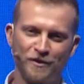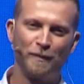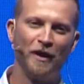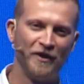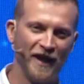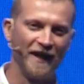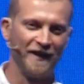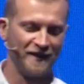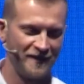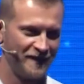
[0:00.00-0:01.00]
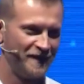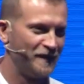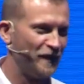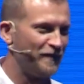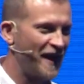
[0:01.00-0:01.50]
per day
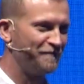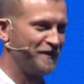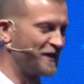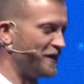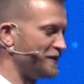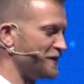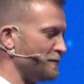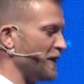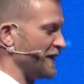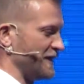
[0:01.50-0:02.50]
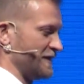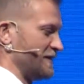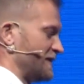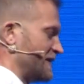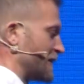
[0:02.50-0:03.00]
of advertisers' money.
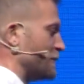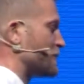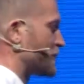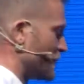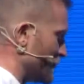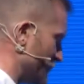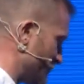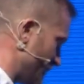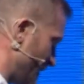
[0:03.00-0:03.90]
So it was huge.